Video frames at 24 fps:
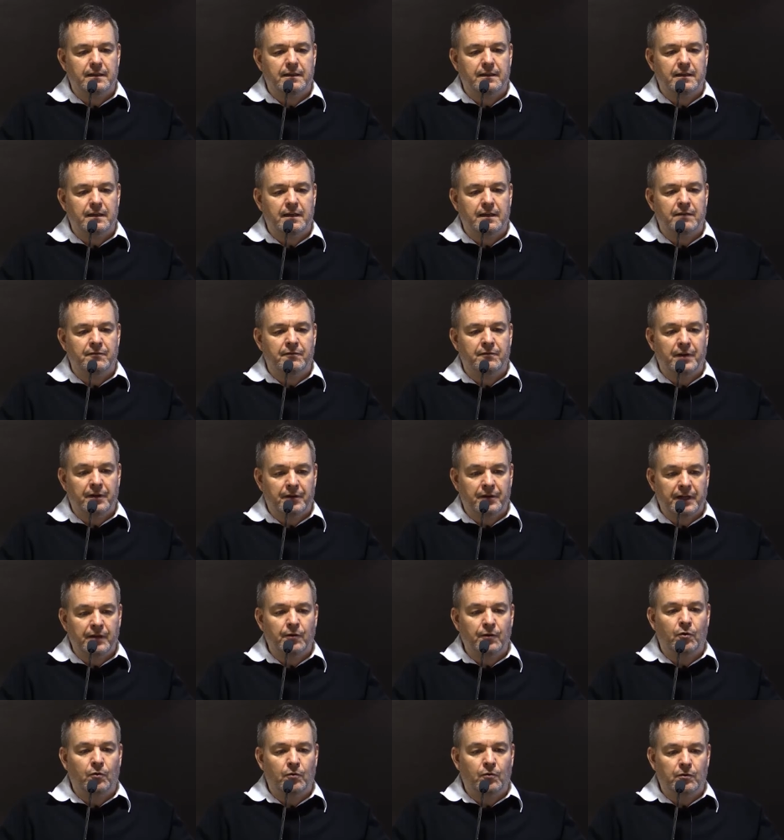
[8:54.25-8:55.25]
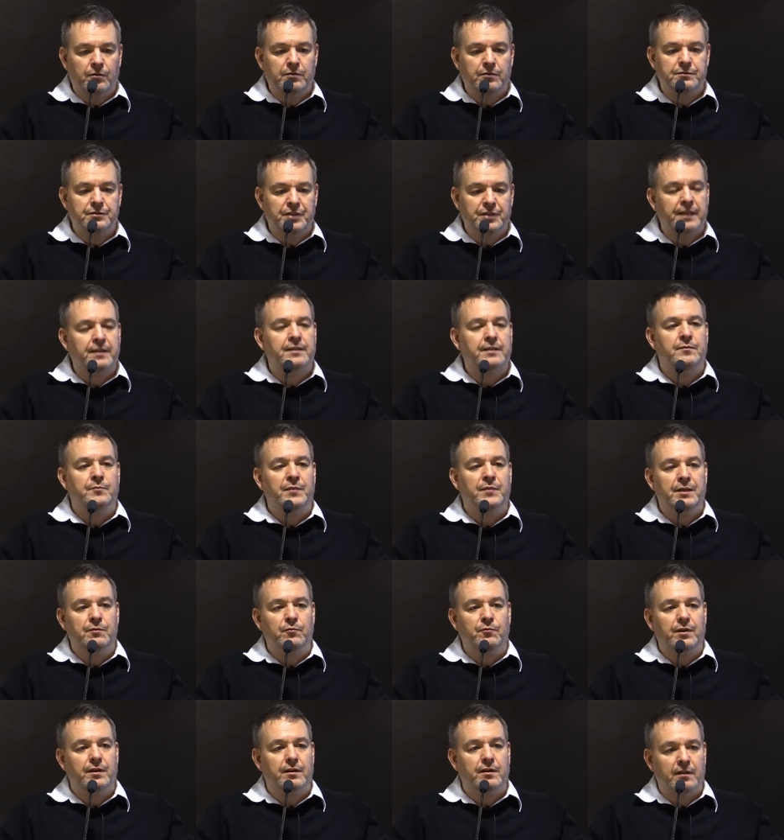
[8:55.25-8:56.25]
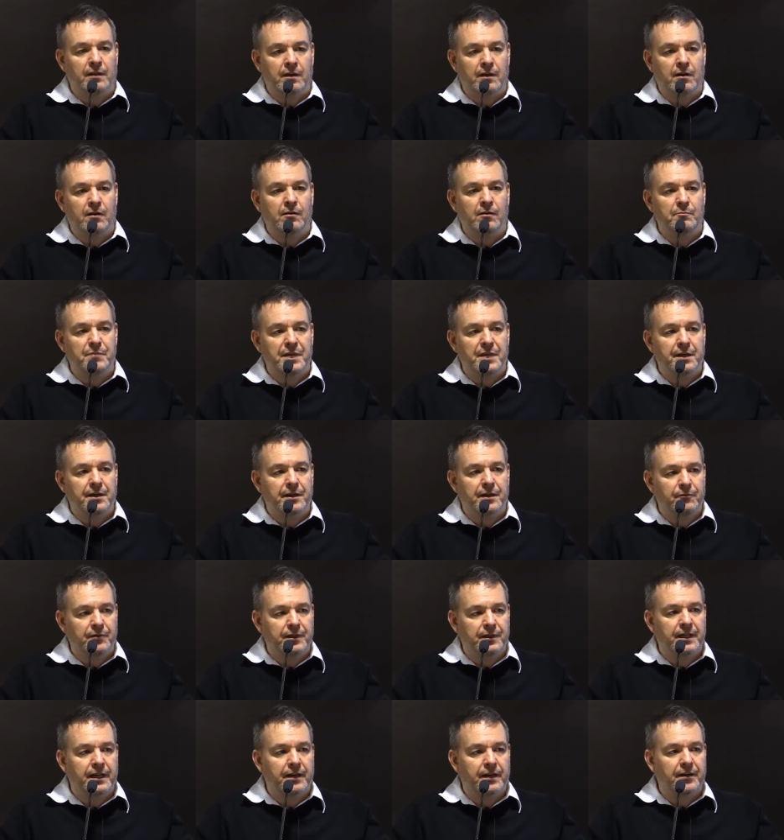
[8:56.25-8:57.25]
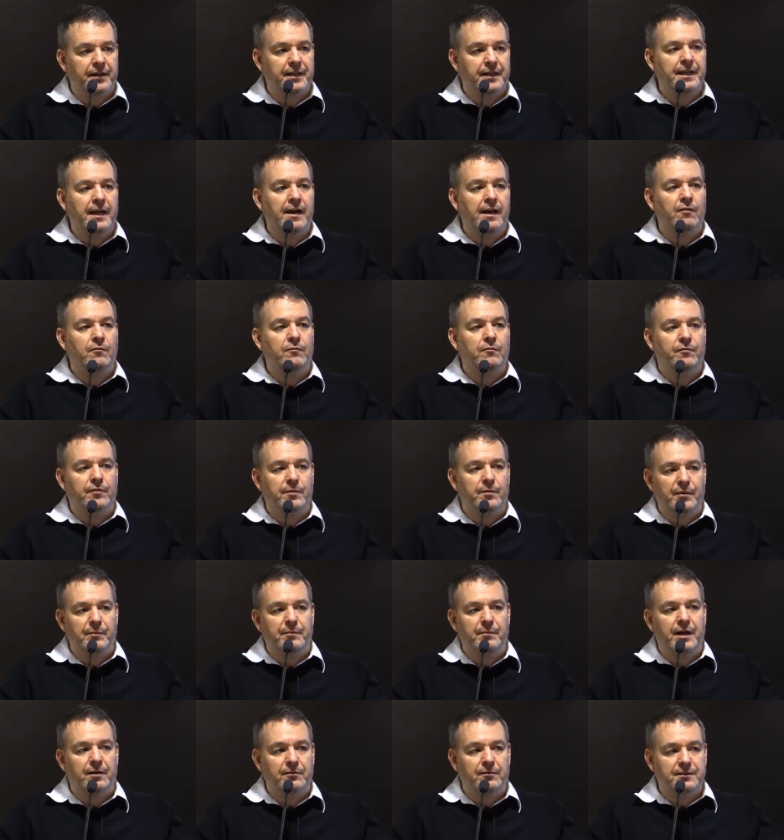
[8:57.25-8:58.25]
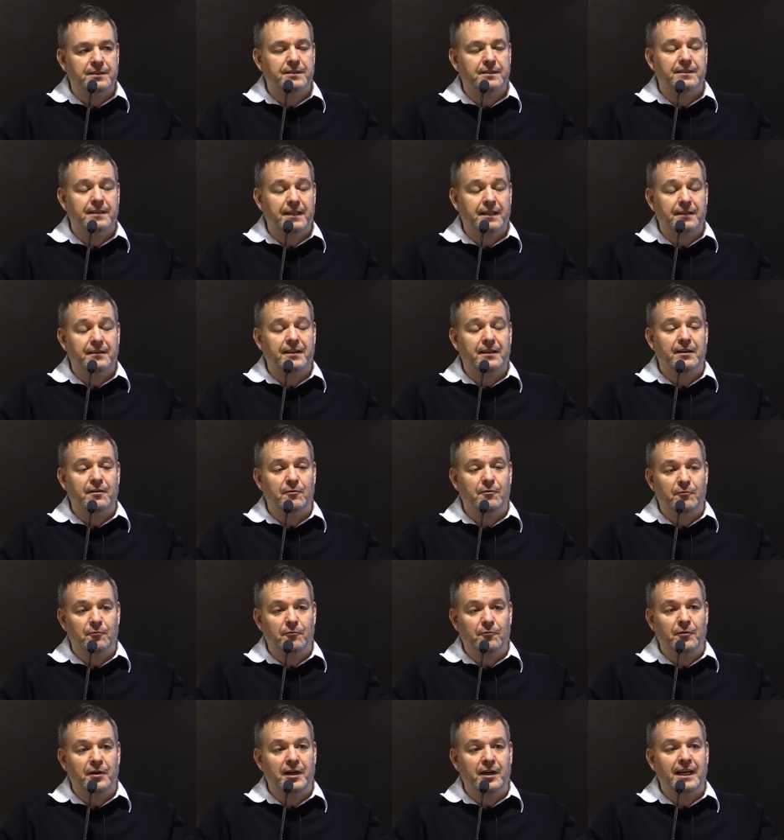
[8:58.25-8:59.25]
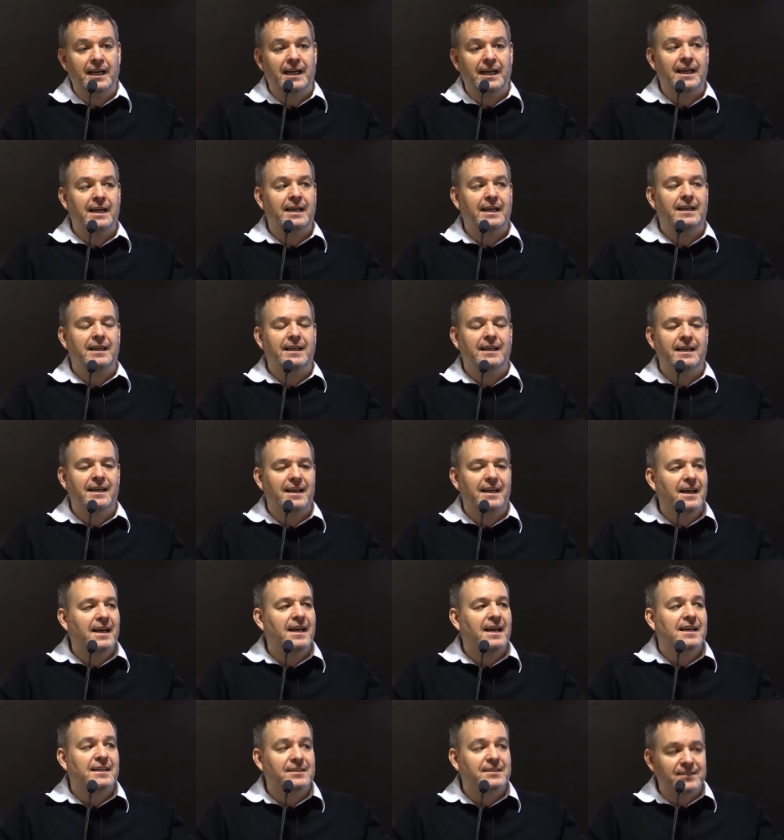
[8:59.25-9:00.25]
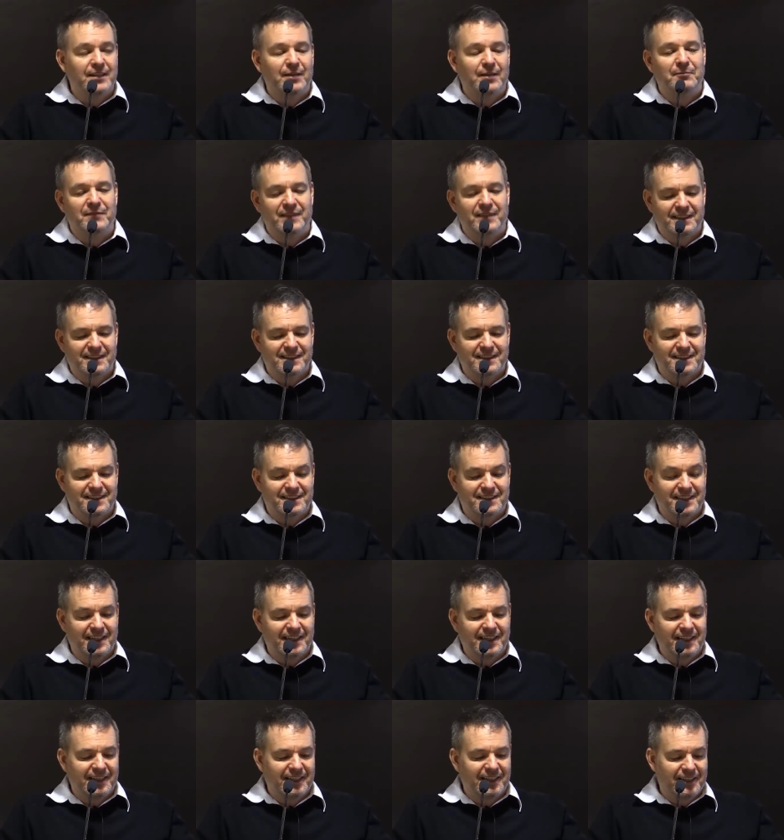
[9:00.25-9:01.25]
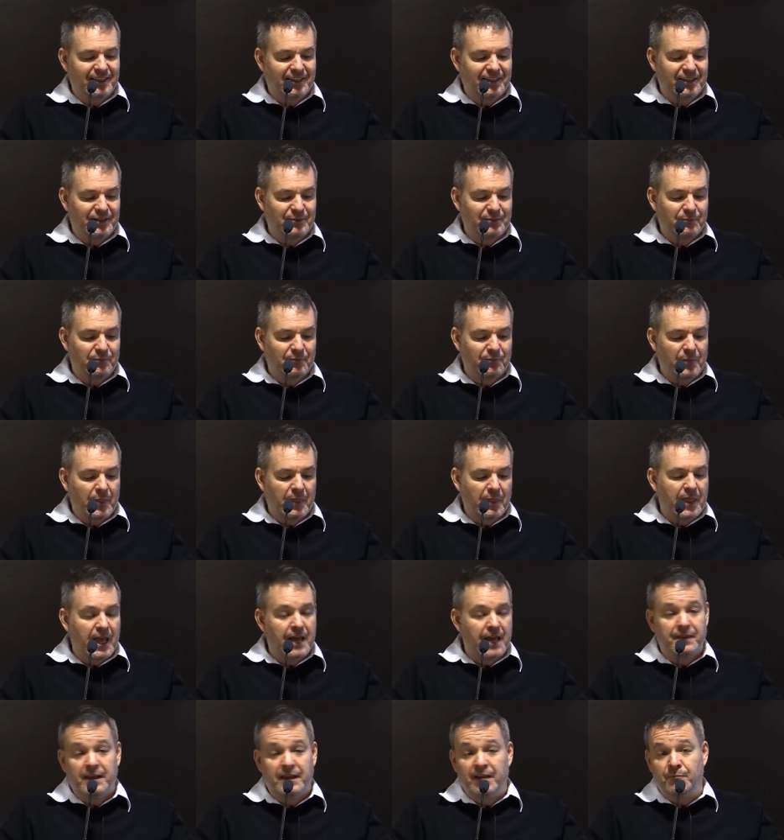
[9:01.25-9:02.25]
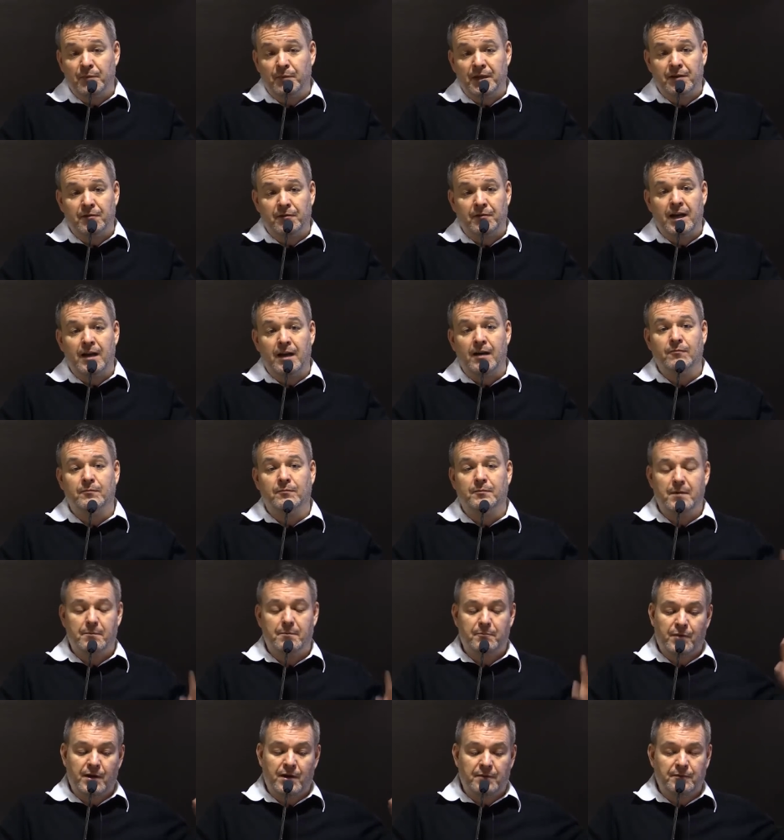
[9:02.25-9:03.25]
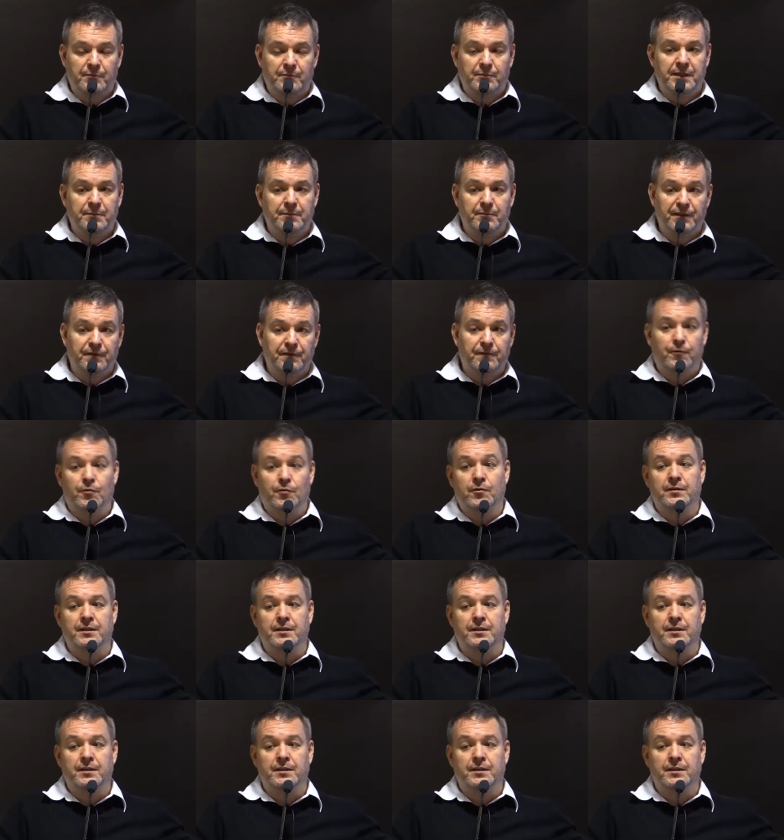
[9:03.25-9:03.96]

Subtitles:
a very old gentleman with a long beard would carry down from a mountain. Like, they're really something to see. And they've been around probably before the